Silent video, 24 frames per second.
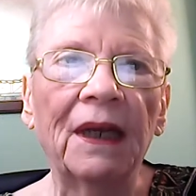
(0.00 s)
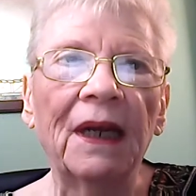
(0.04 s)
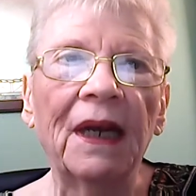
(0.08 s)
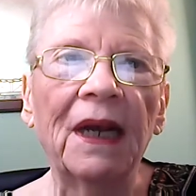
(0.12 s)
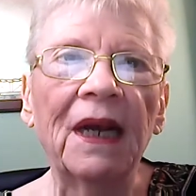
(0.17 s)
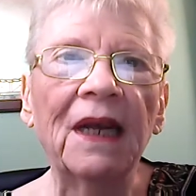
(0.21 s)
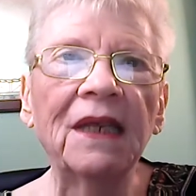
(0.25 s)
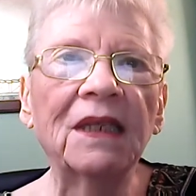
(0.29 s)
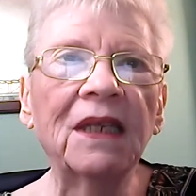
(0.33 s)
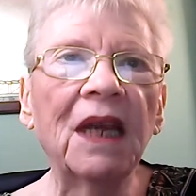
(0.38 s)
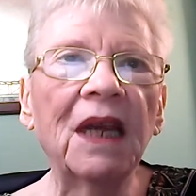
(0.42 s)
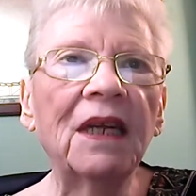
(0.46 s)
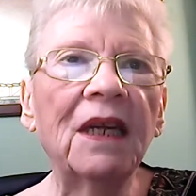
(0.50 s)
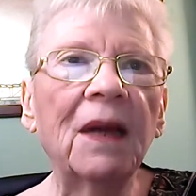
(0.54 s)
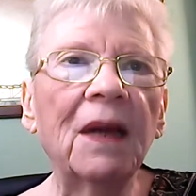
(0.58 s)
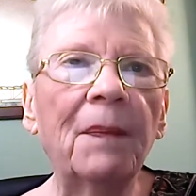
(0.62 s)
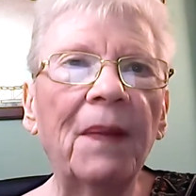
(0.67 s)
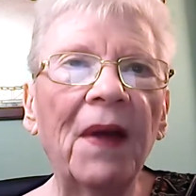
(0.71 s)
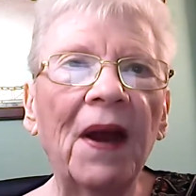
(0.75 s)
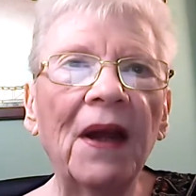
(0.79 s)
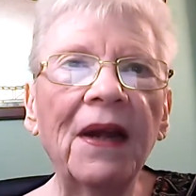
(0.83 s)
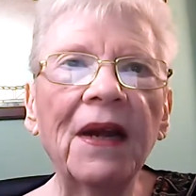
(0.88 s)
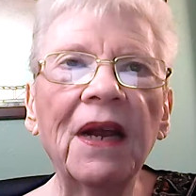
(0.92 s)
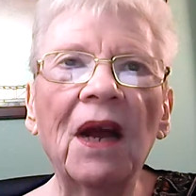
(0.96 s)
He said,
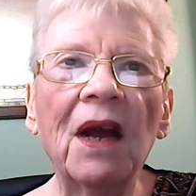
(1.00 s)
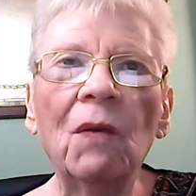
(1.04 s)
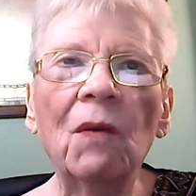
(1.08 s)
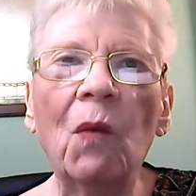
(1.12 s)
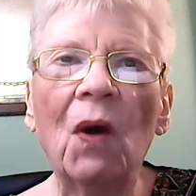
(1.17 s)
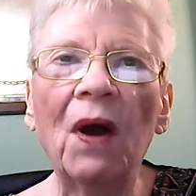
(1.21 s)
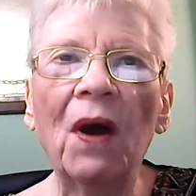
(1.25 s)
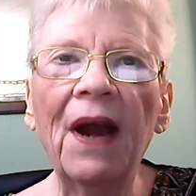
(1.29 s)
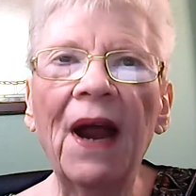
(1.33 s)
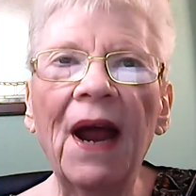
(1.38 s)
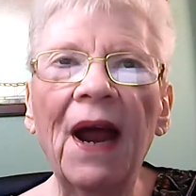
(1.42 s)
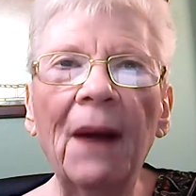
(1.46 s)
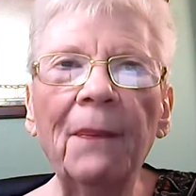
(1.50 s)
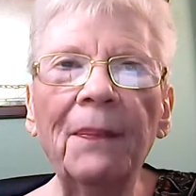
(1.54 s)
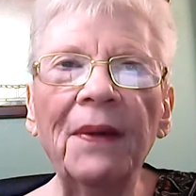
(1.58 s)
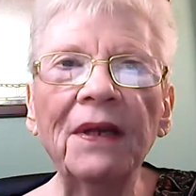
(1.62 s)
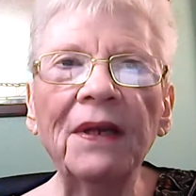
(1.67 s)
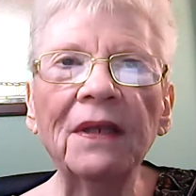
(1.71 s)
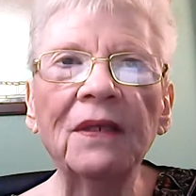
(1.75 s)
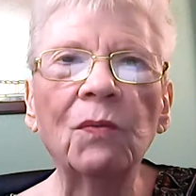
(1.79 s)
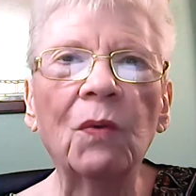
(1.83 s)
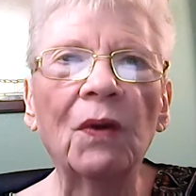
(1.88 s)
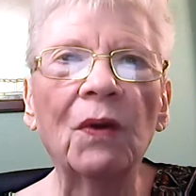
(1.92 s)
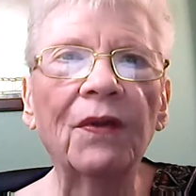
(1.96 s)
depending on what
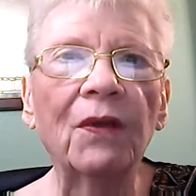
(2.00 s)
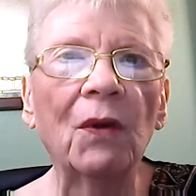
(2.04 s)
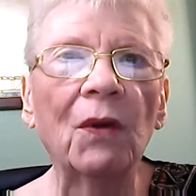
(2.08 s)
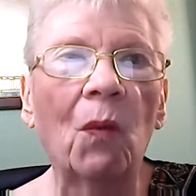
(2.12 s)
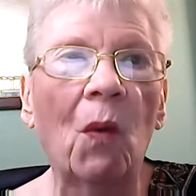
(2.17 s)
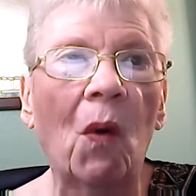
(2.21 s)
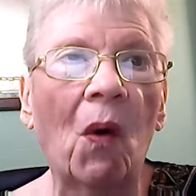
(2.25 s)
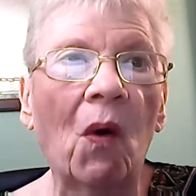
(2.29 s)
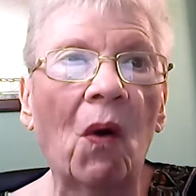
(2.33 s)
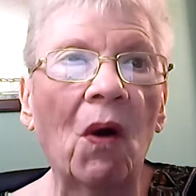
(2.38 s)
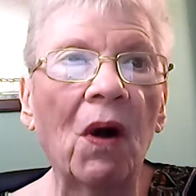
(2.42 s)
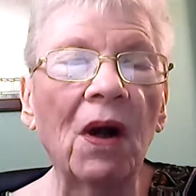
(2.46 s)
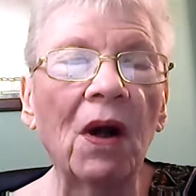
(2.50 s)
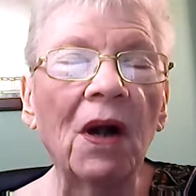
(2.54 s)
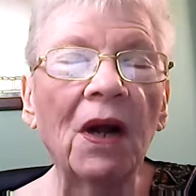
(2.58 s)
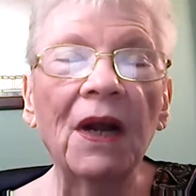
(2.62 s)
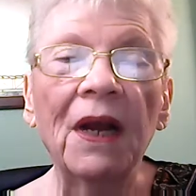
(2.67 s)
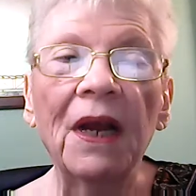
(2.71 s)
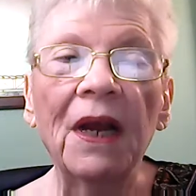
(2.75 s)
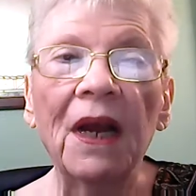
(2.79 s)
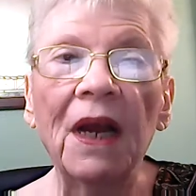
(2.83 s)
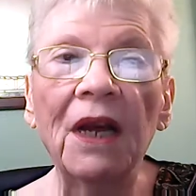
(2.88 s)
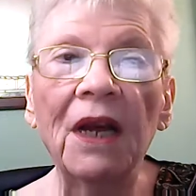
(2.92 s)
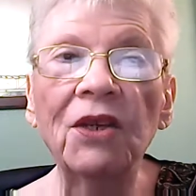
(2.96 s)
happens with the war
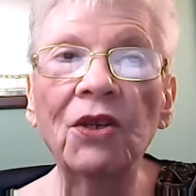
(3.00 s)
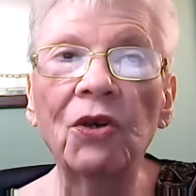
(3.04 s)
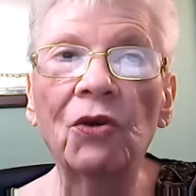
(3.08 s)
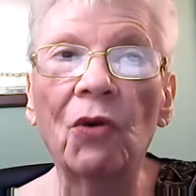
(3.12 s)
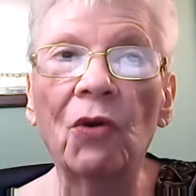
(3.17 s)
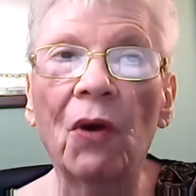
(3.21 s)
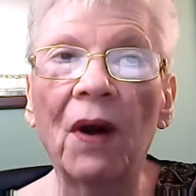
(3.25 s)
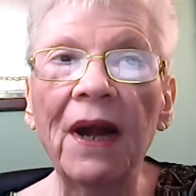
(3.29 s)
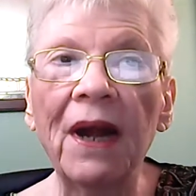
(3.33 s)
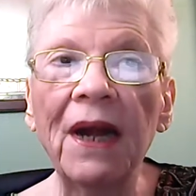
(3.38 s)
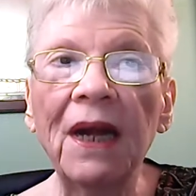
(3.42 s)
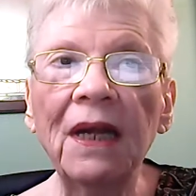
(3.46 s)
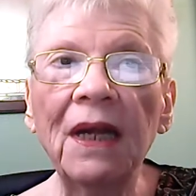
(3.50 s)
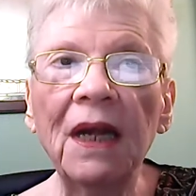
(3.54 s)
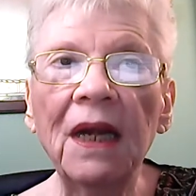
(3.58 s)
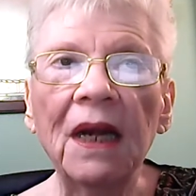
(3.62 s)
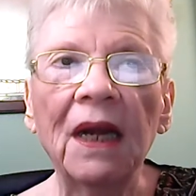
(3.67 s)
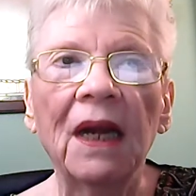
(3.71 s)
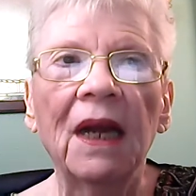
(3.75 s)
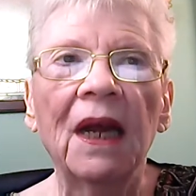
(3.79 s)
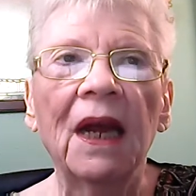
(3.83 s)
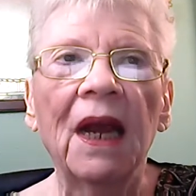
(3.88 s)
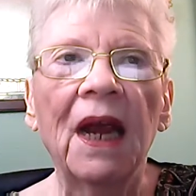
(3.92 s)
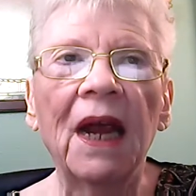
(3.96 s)
in Ukraine,
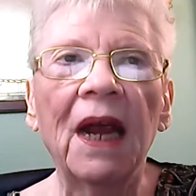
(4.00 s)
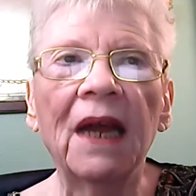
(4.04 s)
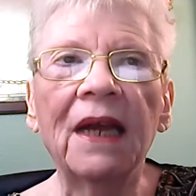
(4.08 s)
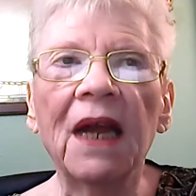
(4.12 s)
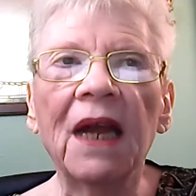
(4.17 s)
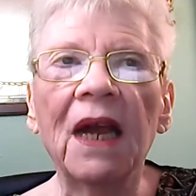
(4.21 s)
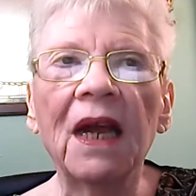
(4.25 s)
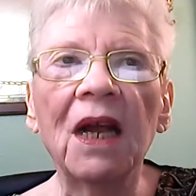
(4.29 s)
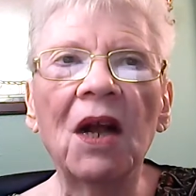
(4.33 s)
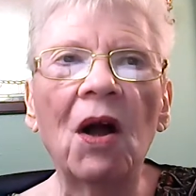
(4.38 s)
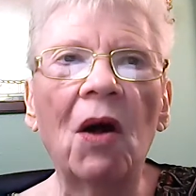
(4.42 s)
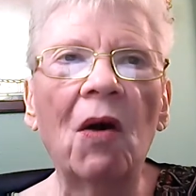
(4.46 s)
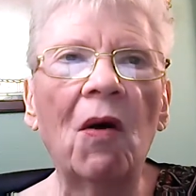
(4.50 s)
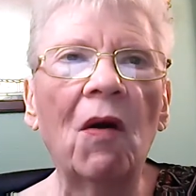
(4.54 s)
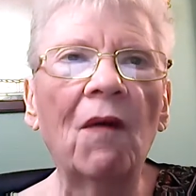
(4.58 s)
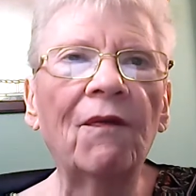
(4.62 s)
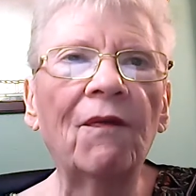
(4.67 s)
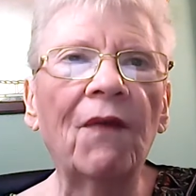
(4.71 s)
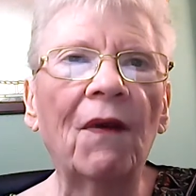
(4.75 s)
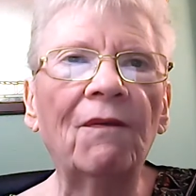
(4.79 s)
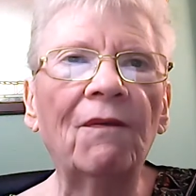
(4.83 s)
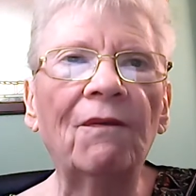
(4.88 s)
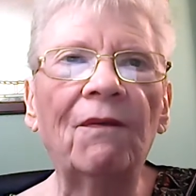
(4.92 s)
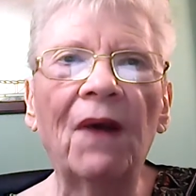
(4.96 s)
it can go
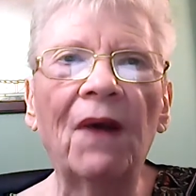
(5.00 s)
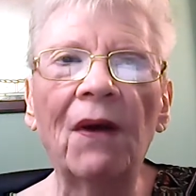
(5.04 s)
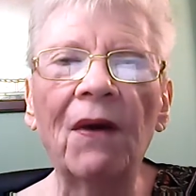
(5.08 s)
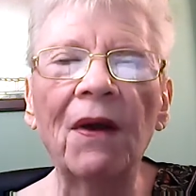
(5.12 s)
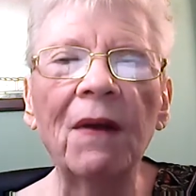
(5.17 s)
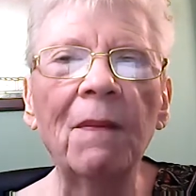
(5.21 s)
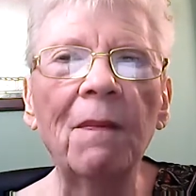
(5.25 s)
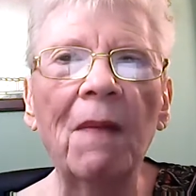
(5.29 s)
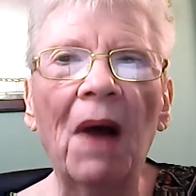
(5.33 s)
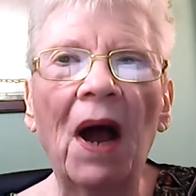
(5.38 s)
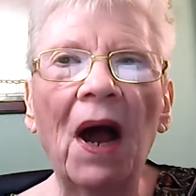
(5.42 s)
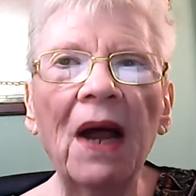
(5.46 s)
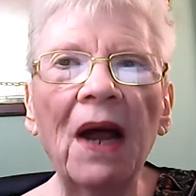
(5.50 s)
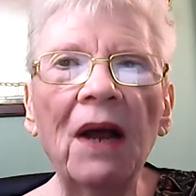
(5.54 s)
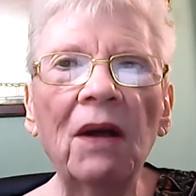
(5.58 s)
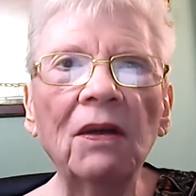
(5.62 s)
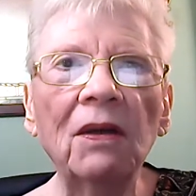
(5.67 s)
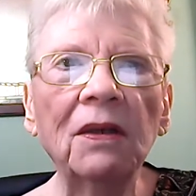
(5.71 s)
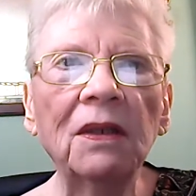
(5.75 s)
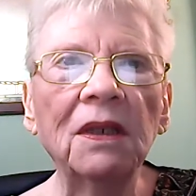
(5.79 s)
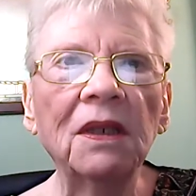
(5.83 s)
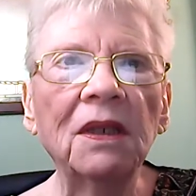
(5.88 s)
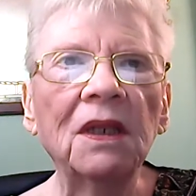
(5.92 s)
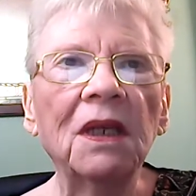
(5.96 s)
from very
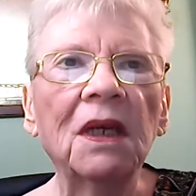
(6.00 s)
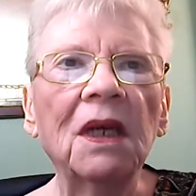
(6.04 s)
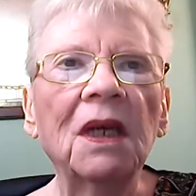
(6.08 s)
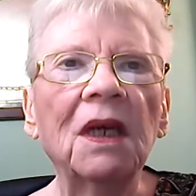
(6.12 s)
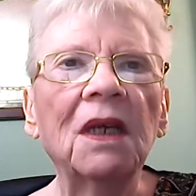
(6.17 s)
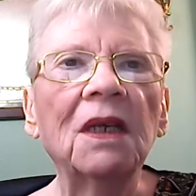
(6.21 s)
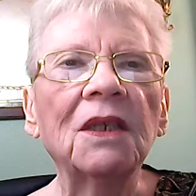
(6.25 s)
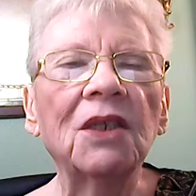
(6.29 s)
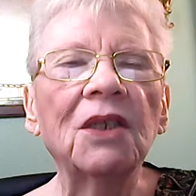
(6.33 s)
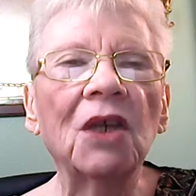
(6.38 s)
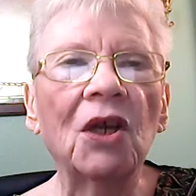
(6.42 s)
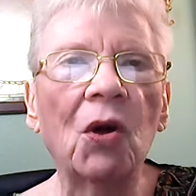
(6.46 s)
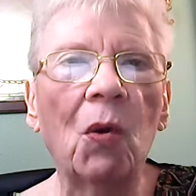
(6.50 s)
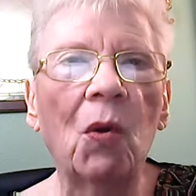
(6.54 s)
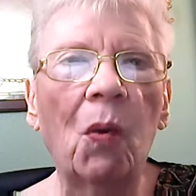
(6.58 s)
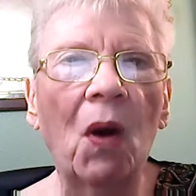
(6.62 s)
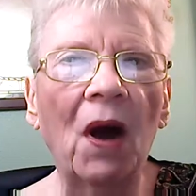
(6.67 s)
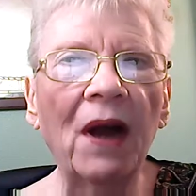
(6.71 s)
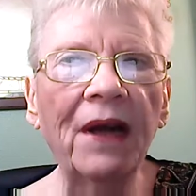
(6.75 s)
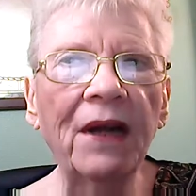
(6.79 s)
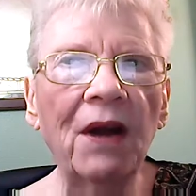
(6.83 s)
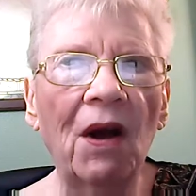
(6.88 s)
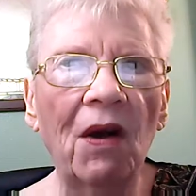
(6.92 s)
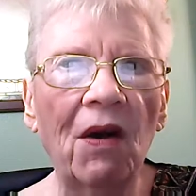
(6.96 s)
mild to
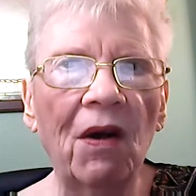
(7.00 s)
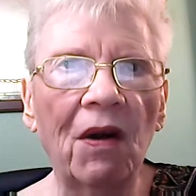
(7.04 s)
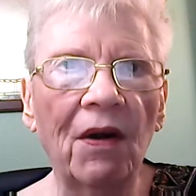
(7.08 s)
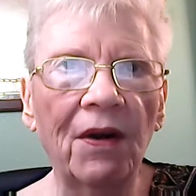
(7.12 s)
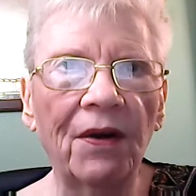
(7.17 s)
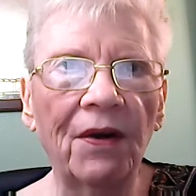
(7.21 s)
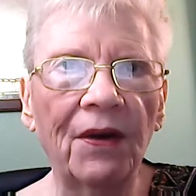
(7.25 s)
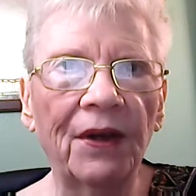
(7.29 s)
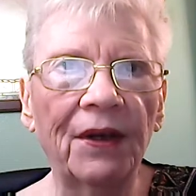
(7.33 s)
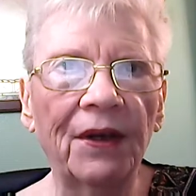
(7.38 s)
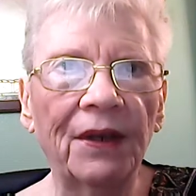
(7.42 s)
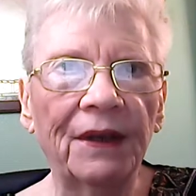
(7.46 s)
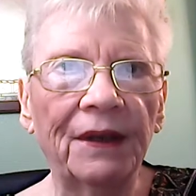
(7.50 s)
quite hard.